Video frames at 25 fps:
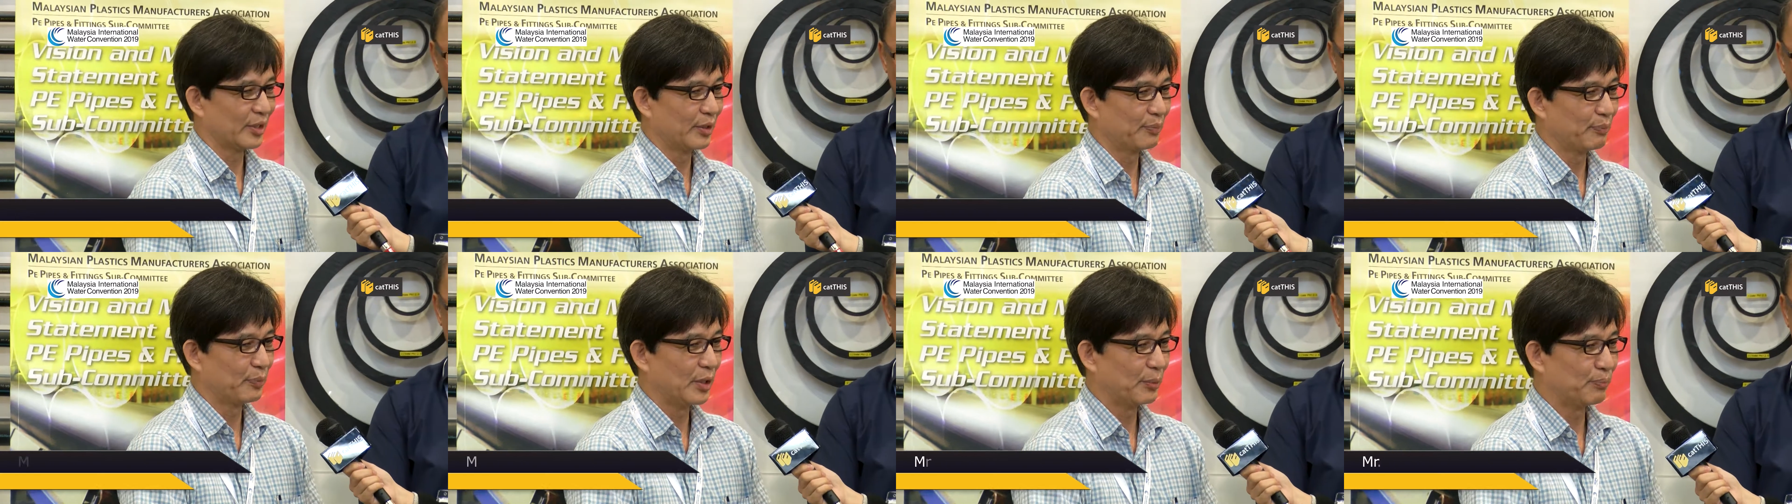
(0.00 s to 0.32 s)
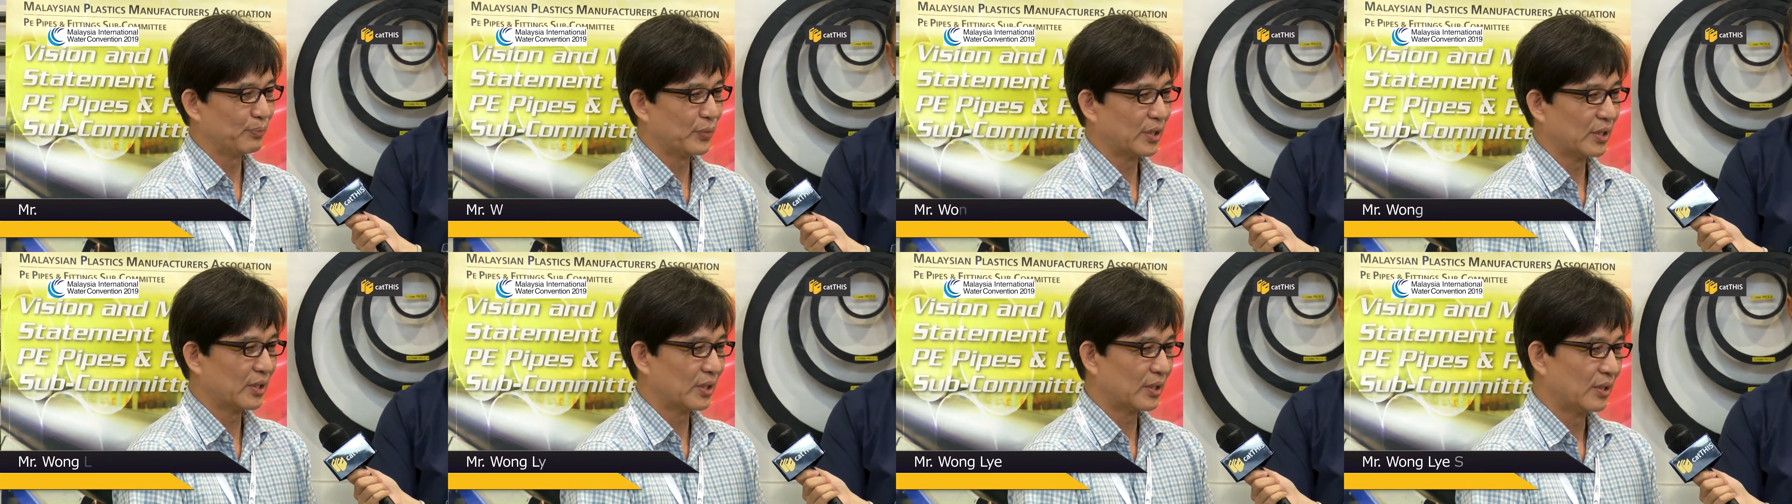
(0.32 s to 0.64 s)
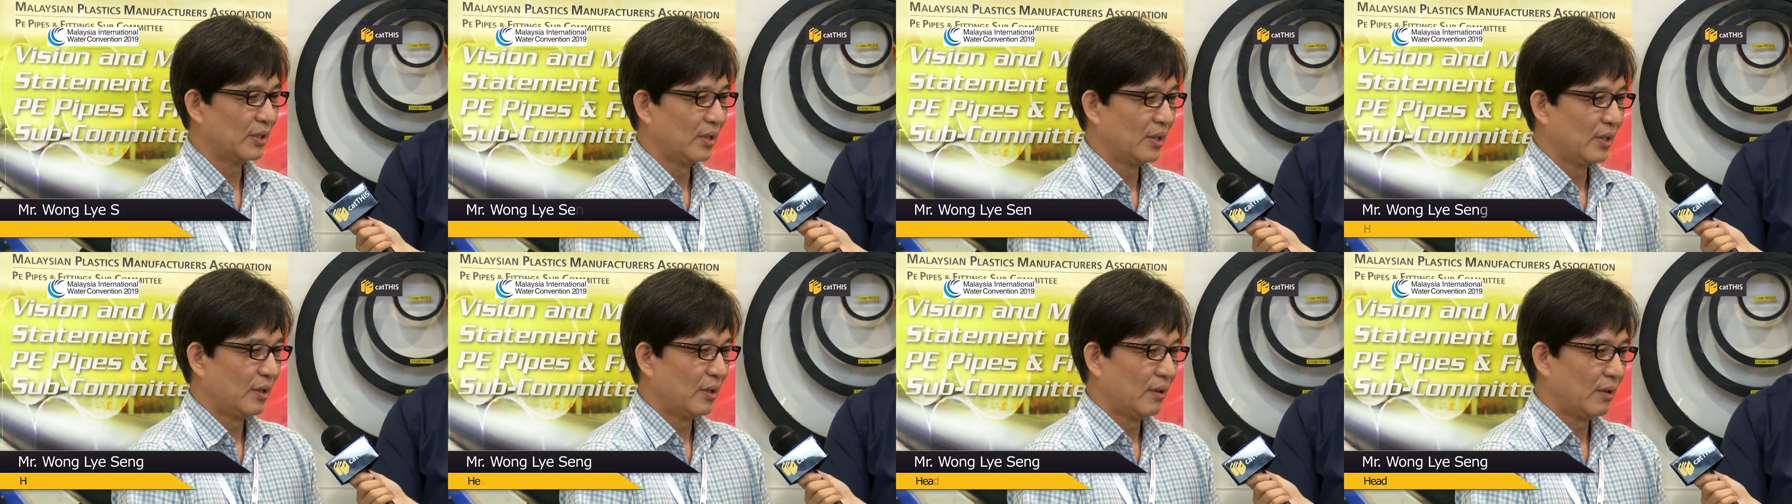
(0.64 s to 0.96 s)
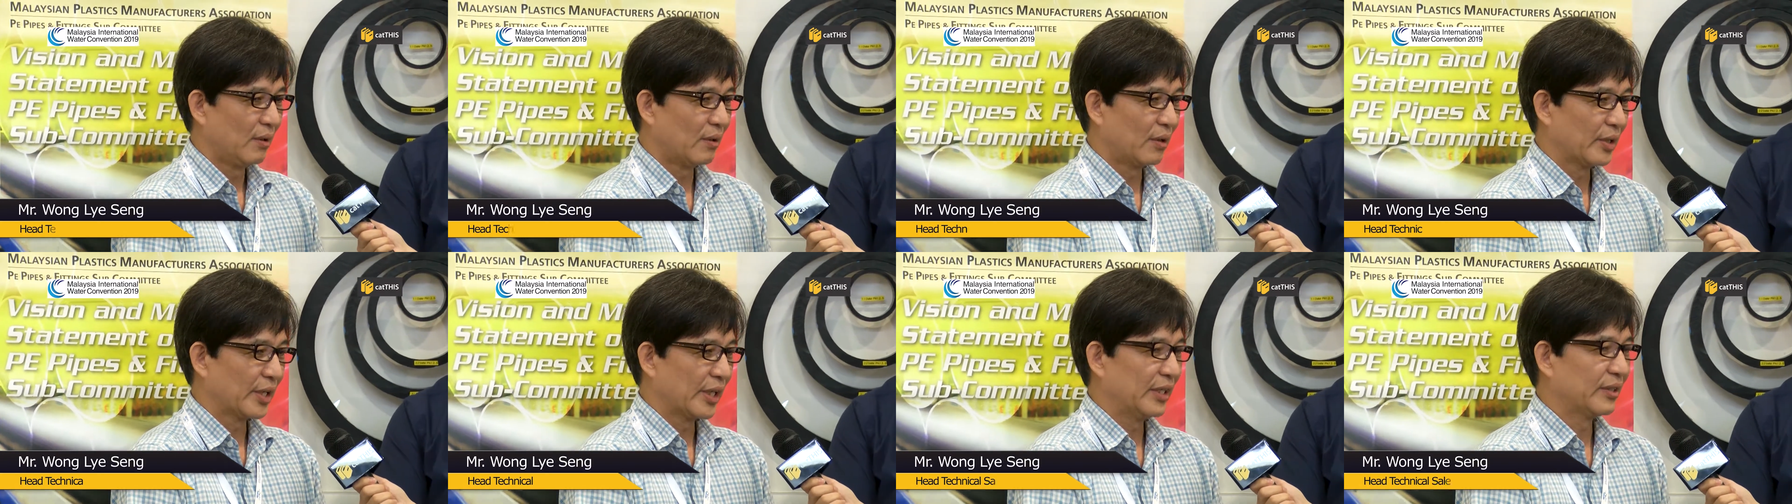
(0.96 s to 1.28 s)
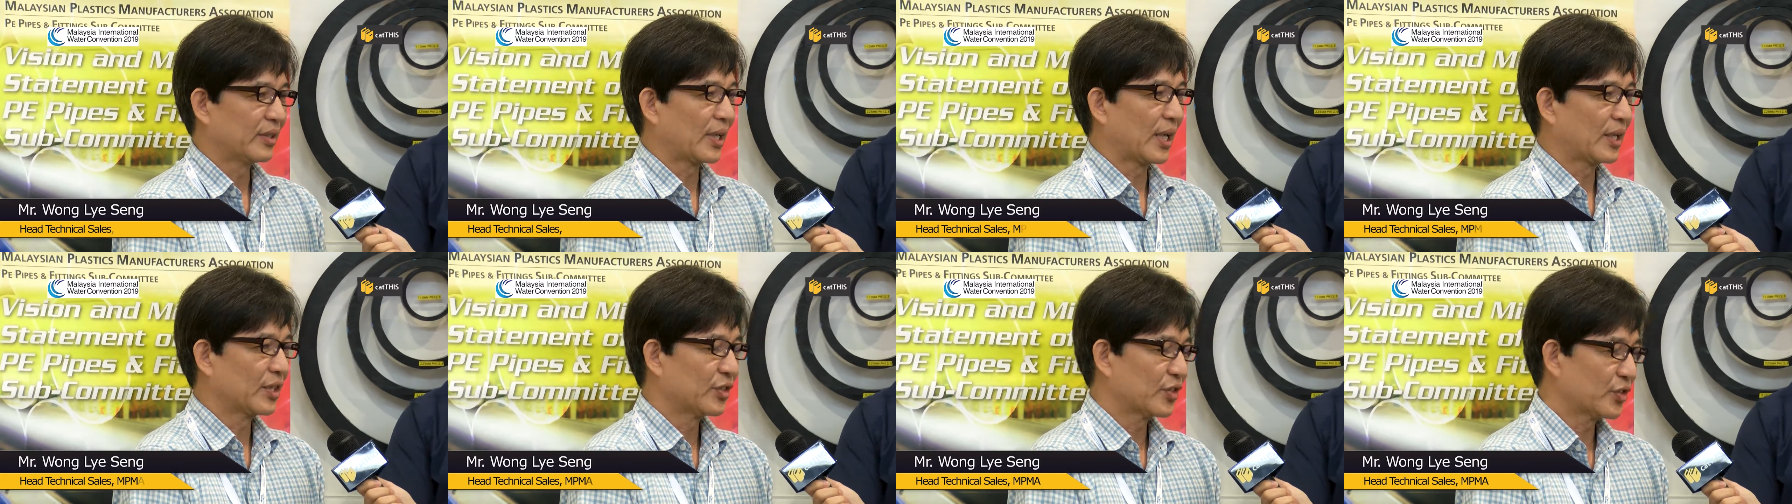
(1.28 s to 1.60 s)
if people or the
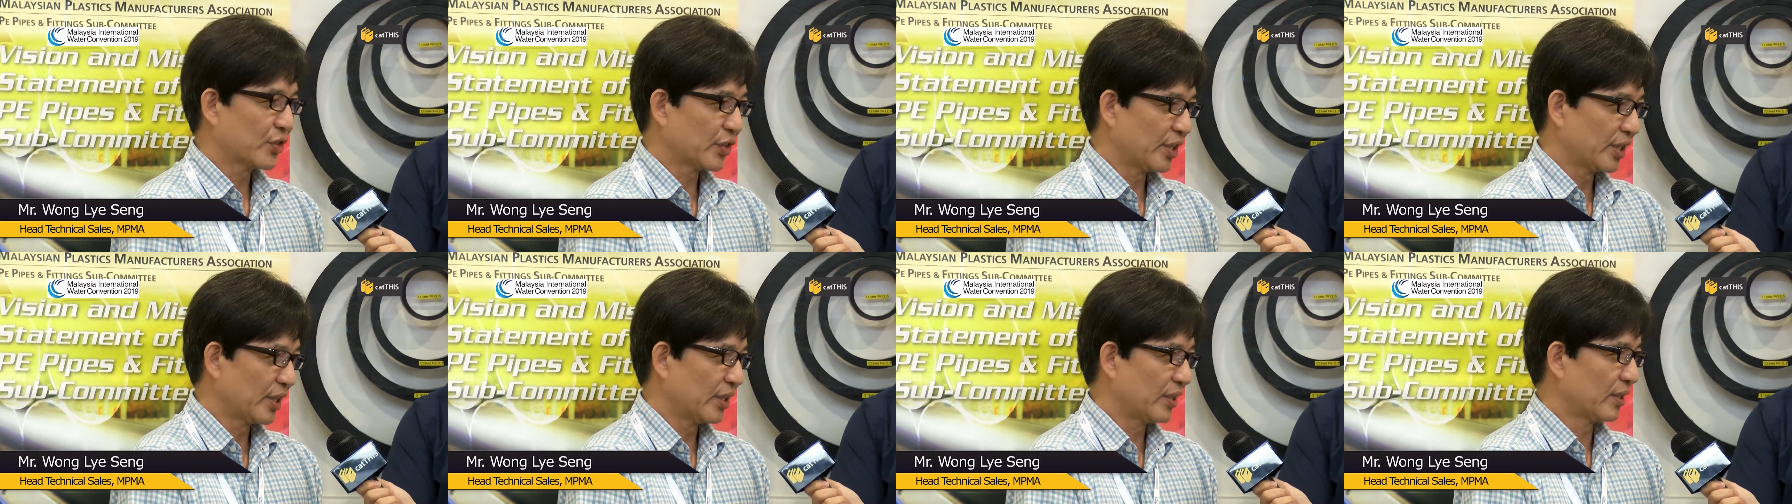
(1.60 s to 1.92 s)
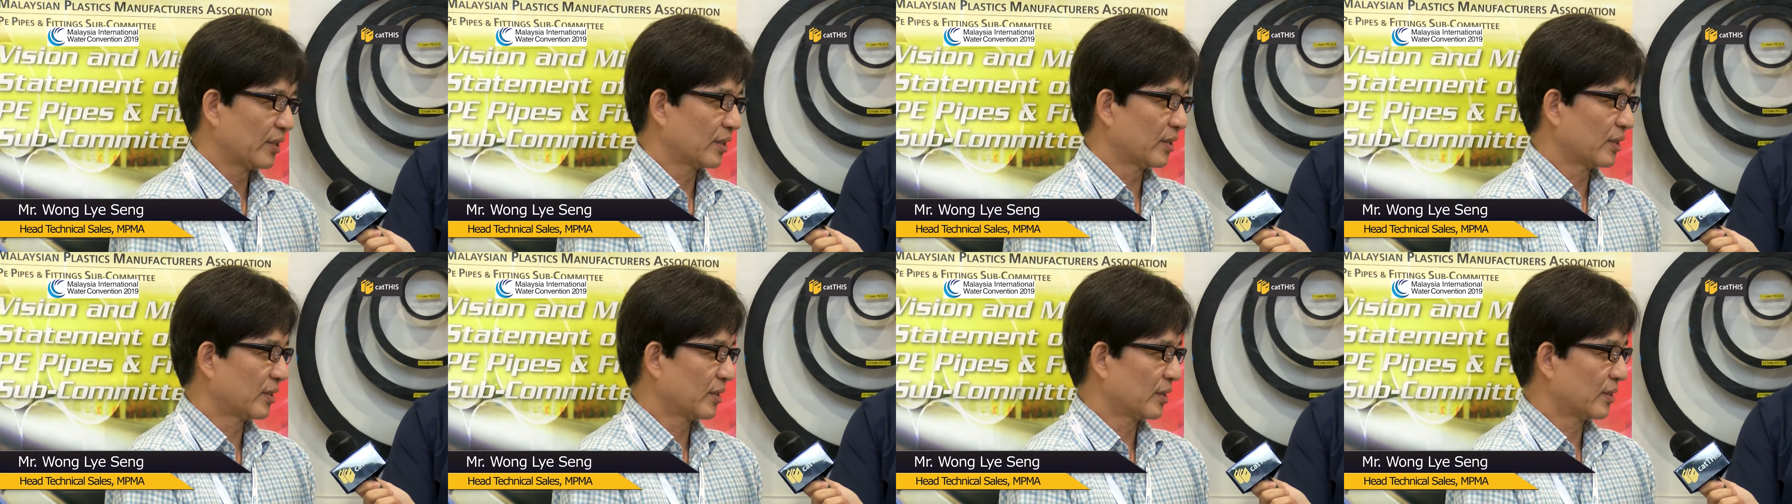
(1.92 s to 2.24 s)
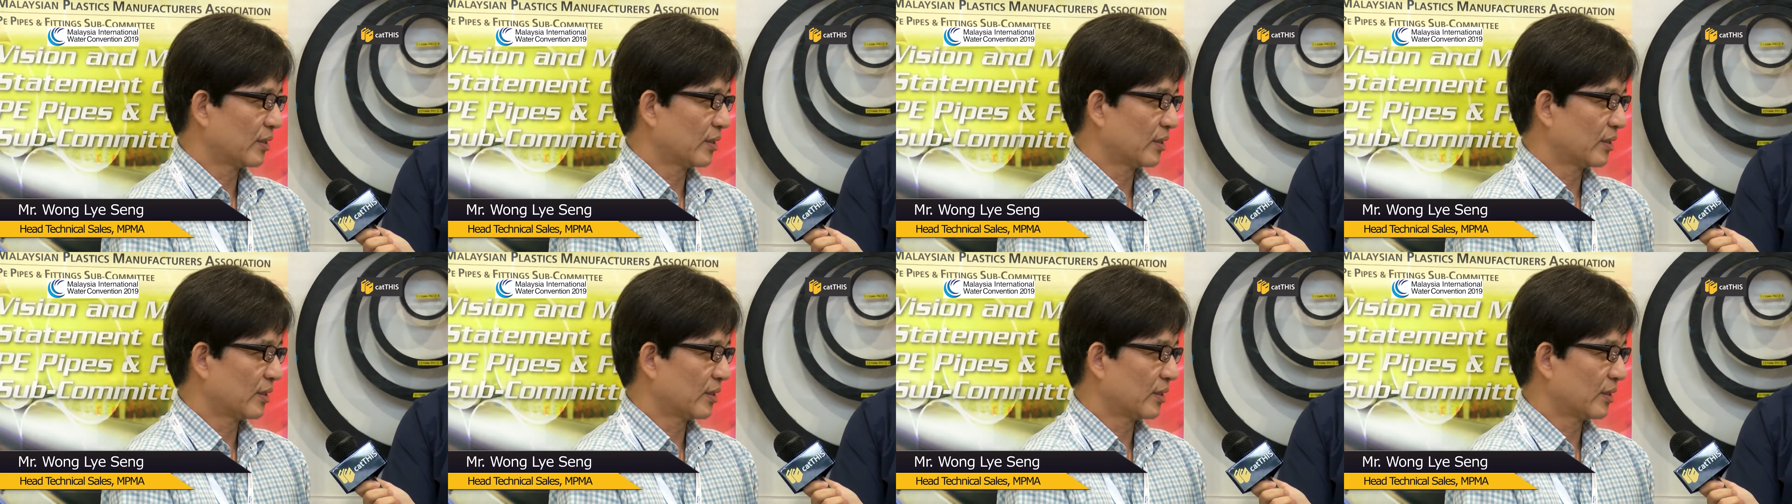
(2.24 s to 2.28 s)
industry,